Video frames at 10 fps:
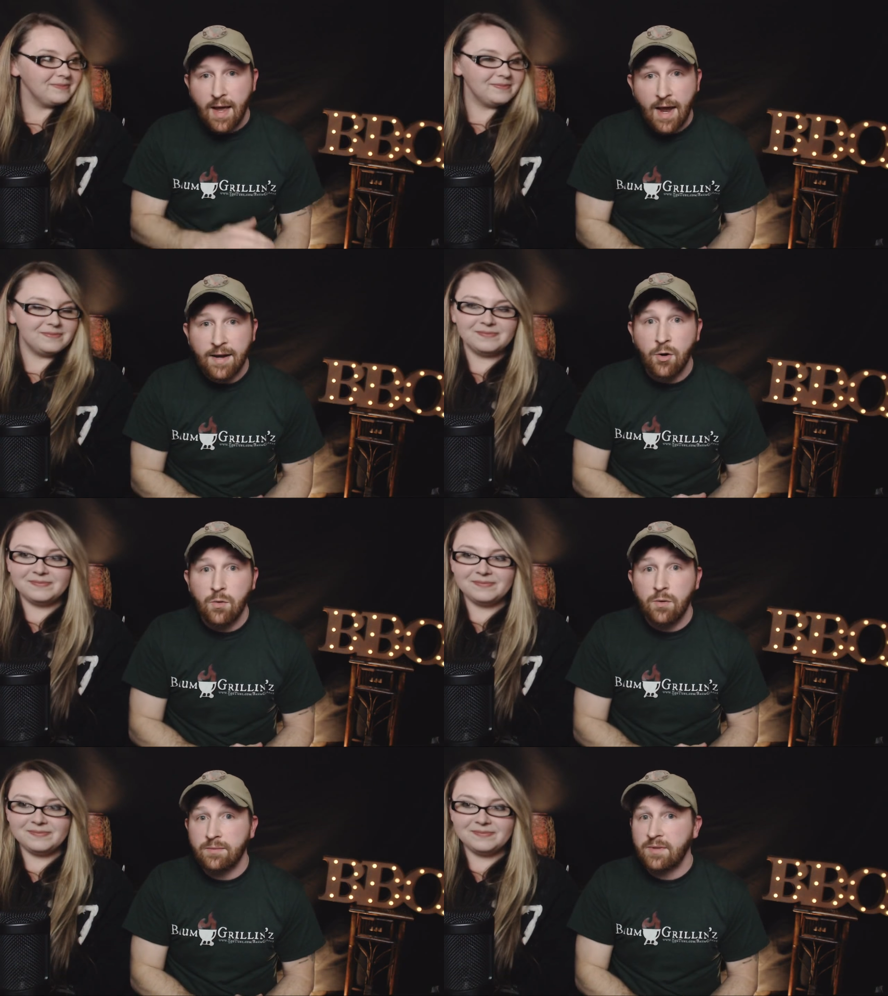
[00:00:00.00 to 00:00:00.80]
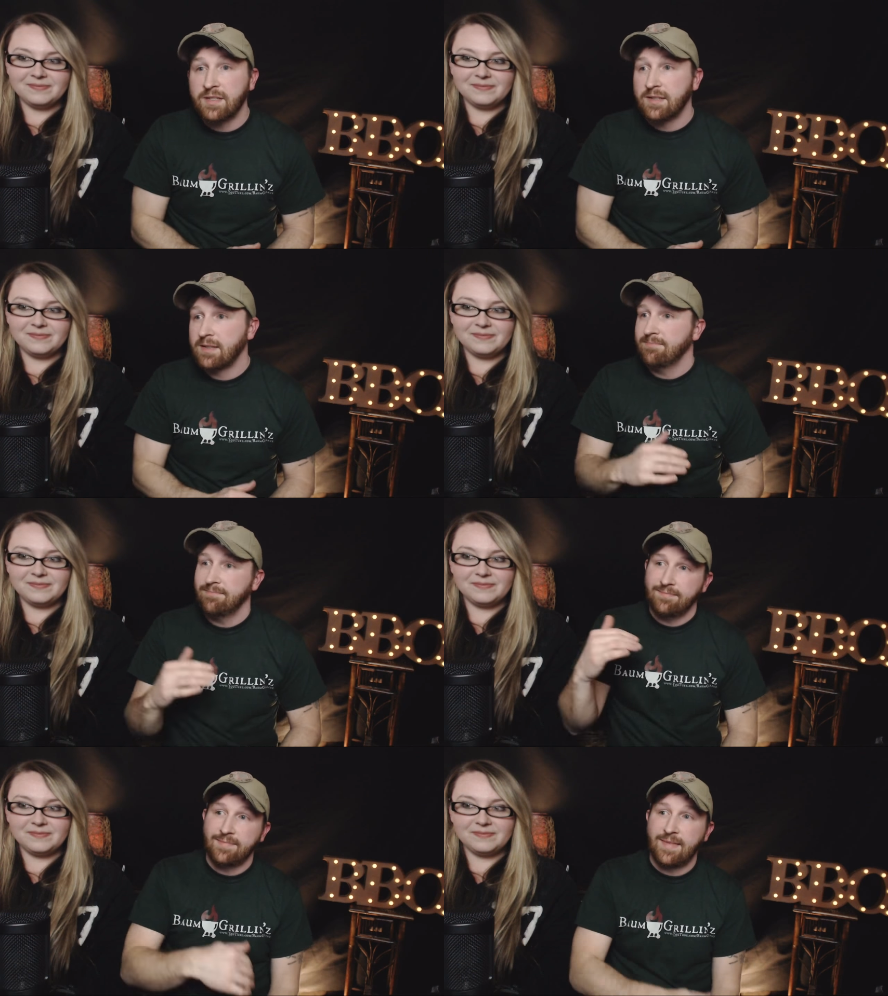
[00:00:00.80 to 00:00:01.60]
Speaker 1: i know just
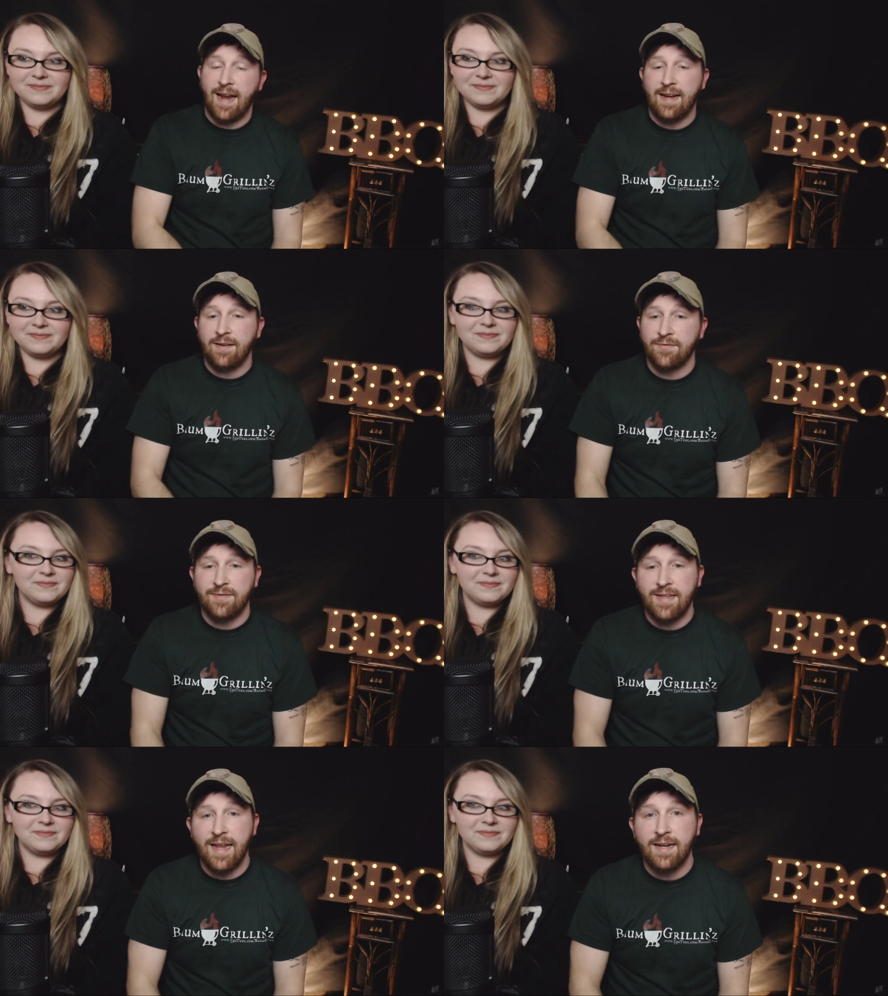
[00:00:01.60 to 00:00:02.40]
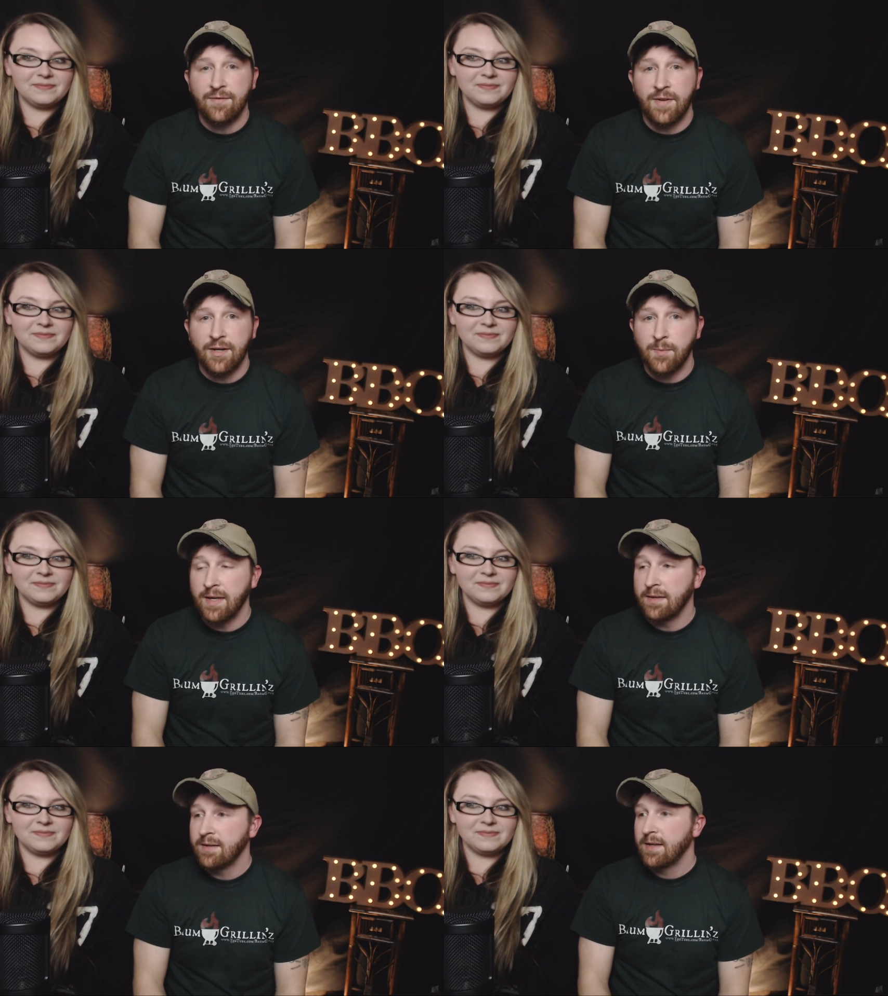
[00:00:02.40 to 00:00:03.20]
kind of negative here,
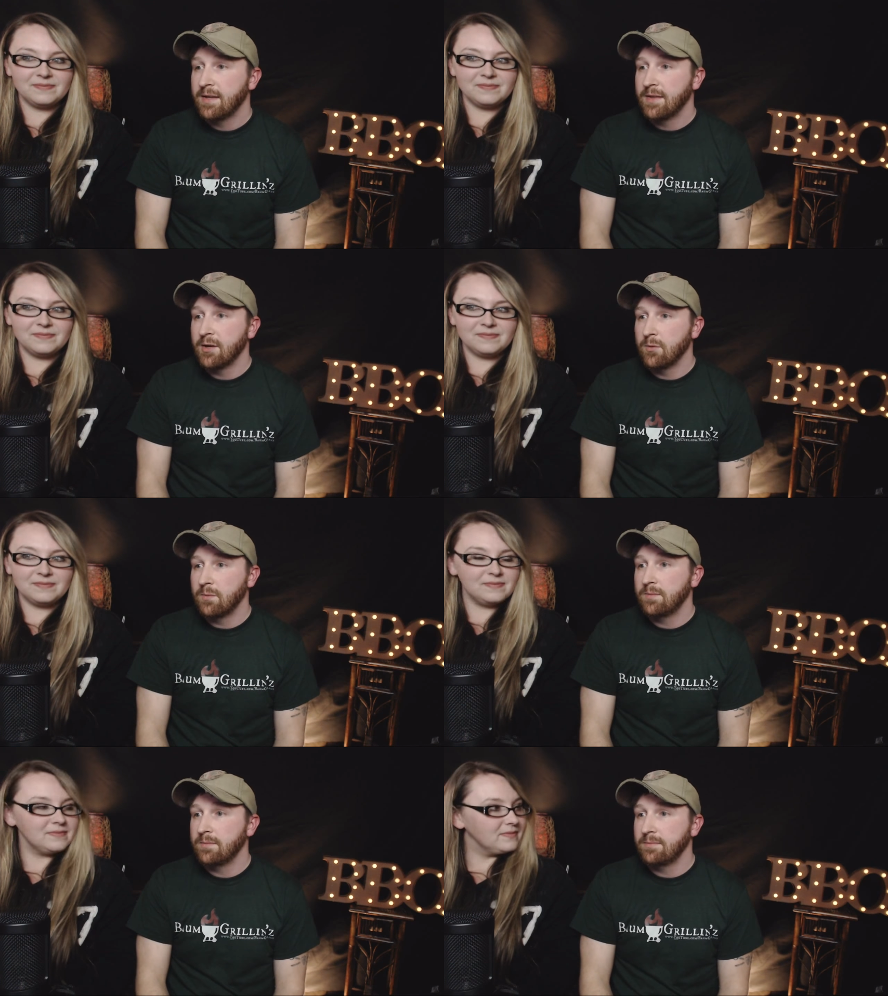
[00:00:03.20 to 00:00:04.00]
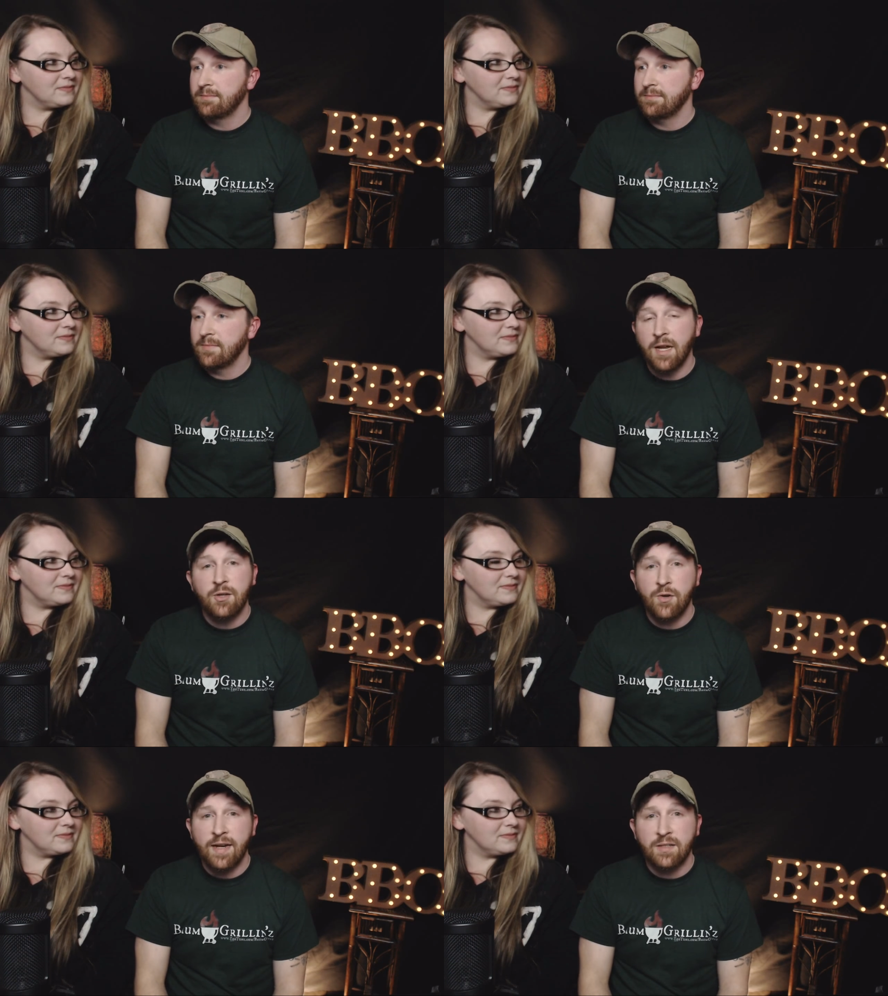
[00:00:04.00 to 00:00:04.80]
but there a lot of
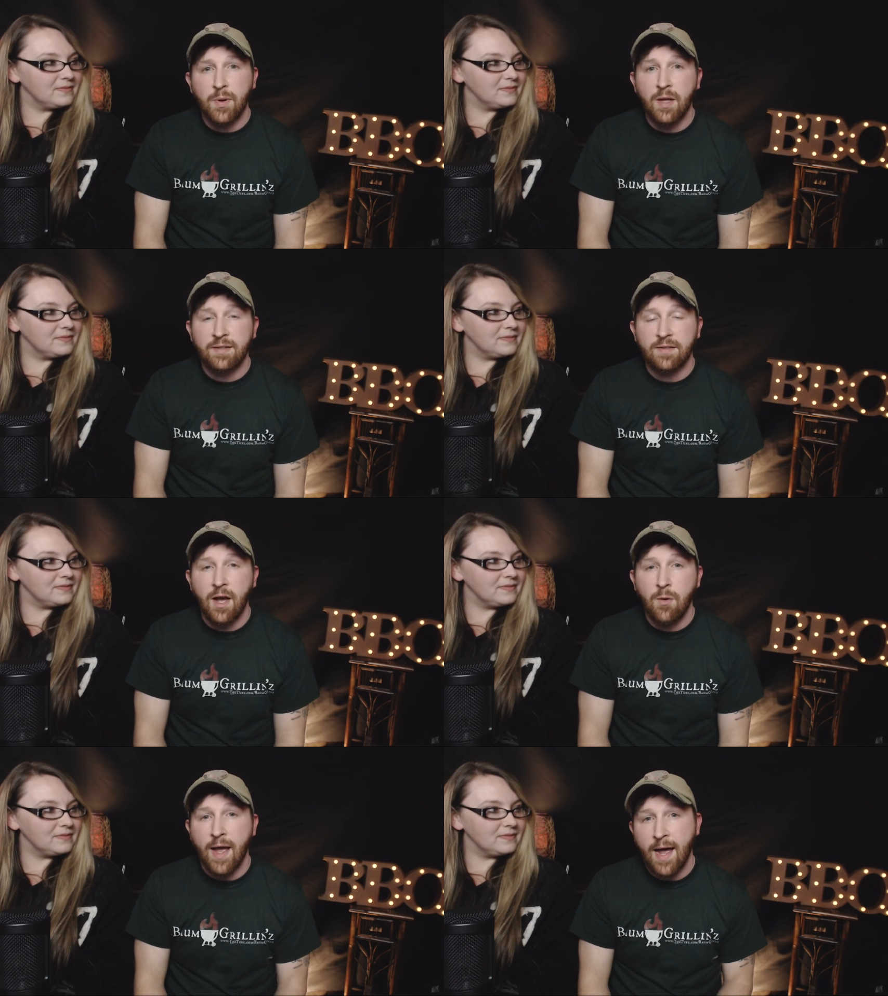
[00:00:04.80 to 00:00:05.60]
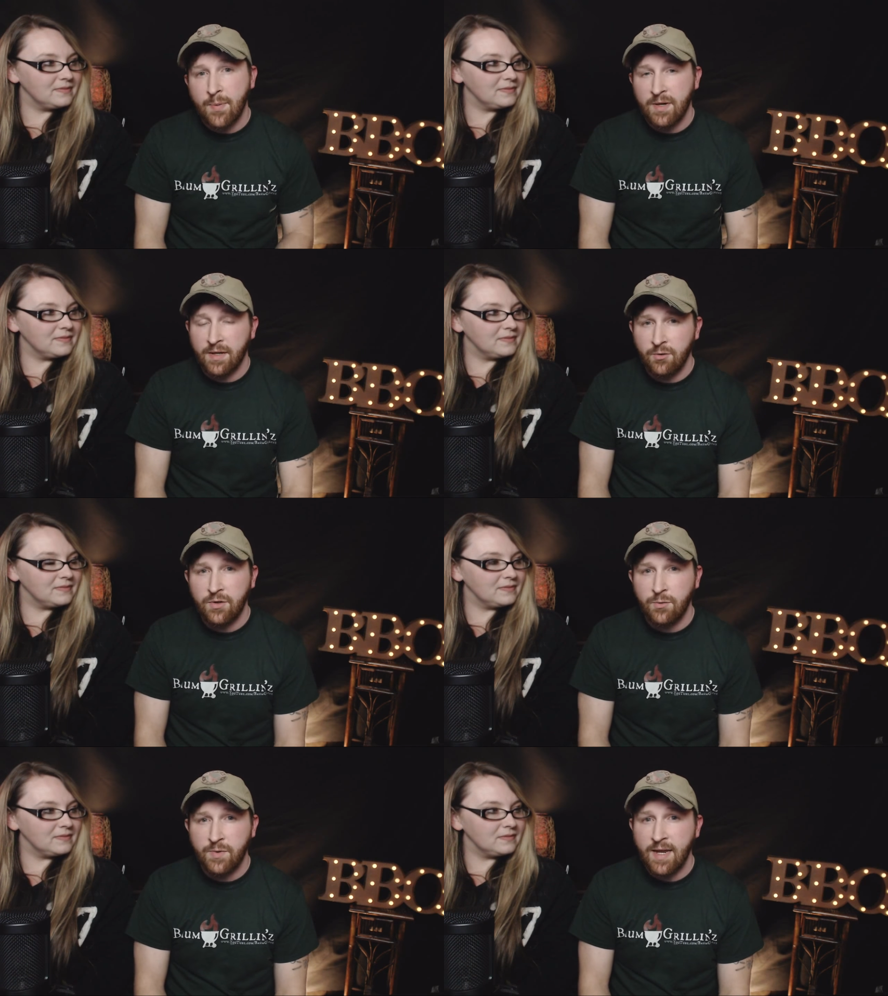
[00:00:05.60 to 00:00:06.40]
you guys probably saw what happened at
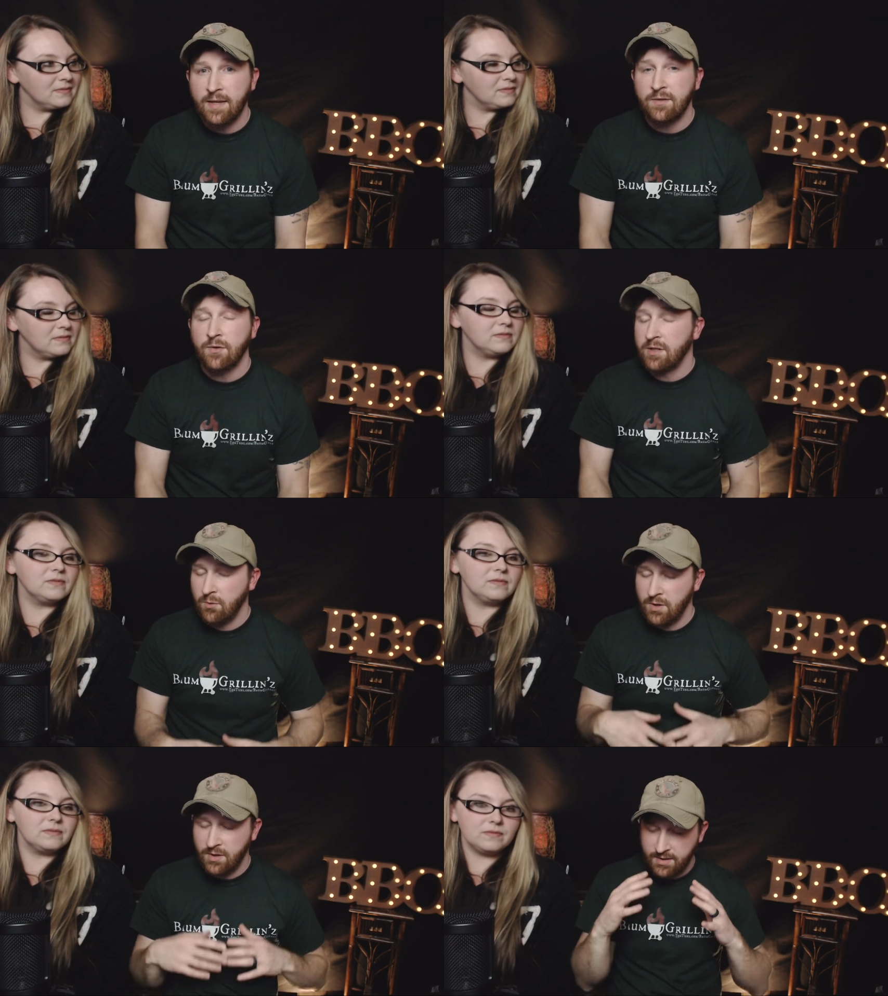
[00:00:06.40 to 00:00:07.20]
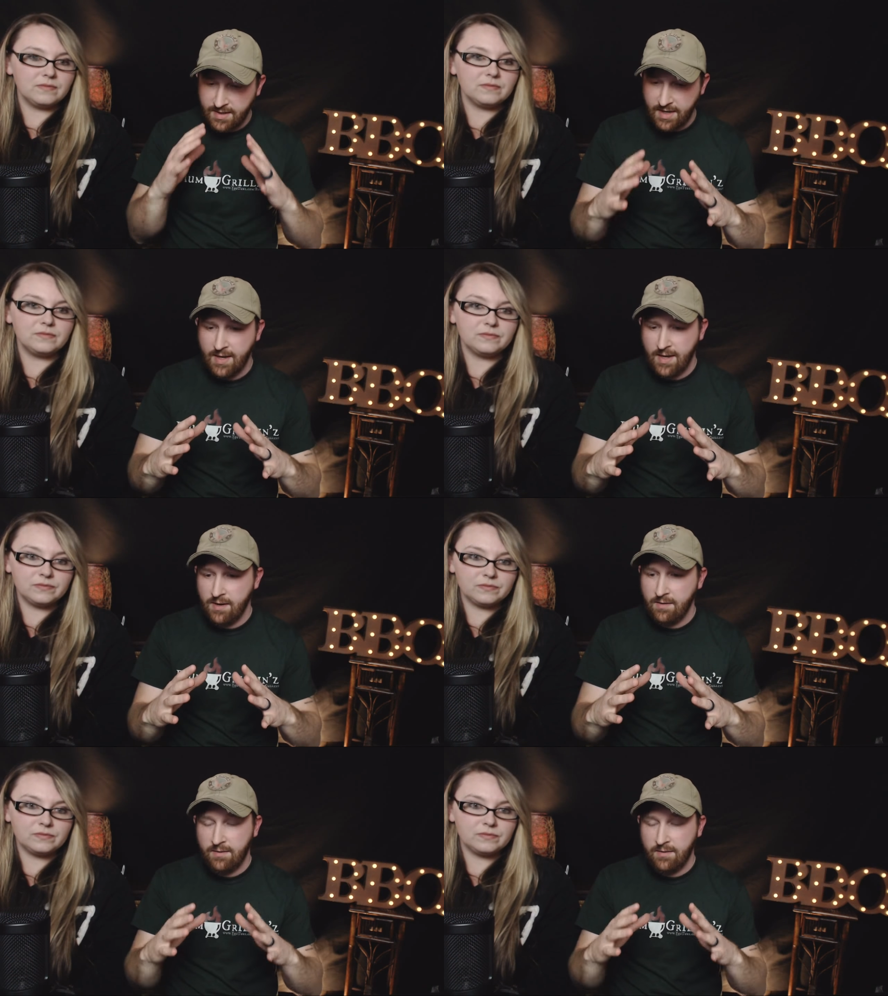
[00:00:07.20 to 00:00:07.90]
YouTube today, so I just wanted to say, hey,